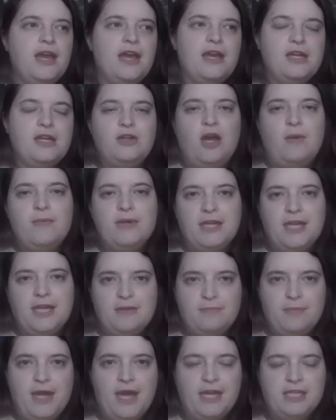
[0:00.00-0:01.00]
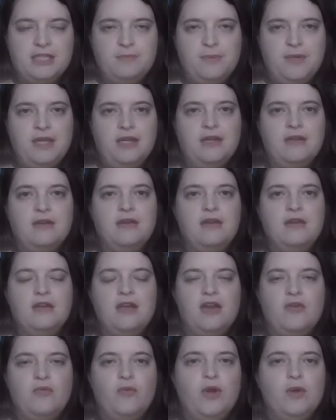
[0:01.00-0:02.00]
the economic impact be
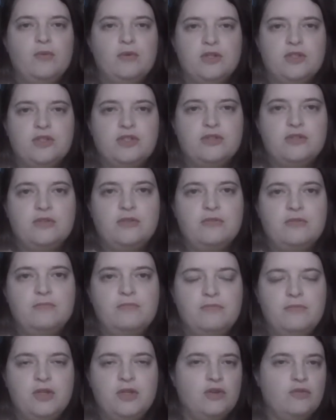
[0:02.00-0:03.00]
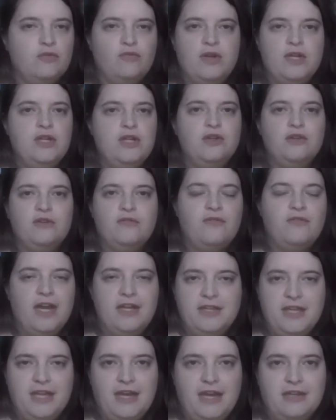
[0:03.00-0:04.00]
if we were to
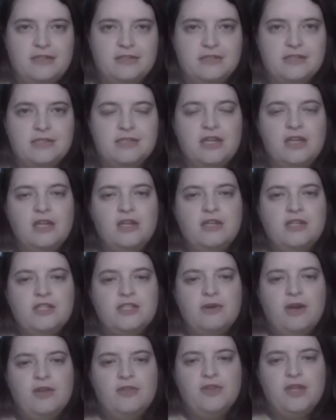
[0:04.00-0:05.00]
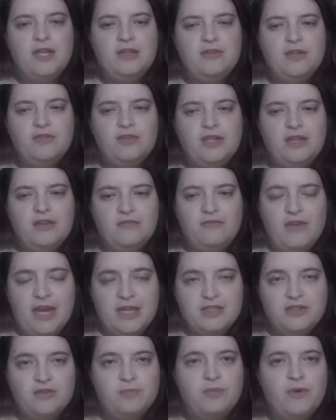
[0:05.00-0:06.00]
reunify the island? So I think that the
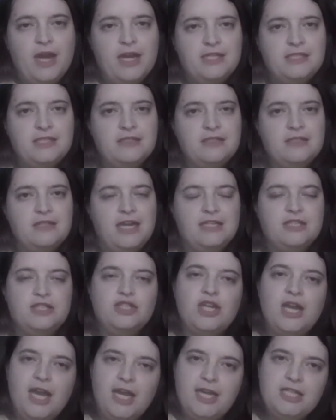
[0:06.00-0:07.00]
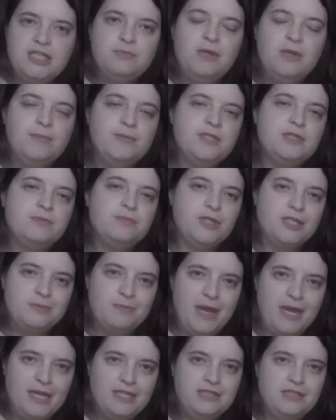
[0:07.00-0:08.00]
effect of Brexit has changed people's
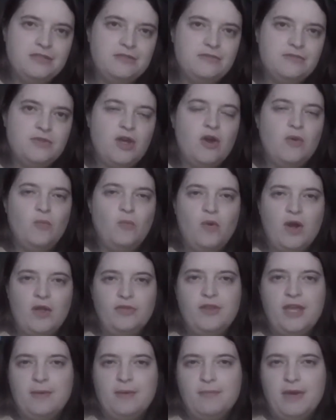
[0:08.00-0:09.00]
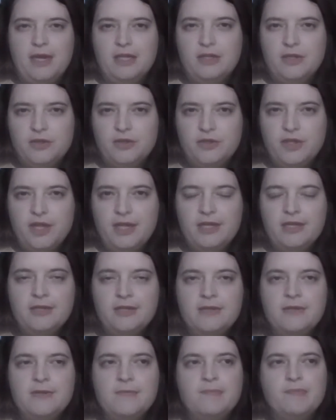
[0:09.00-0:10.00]
perspectives on what that might look like,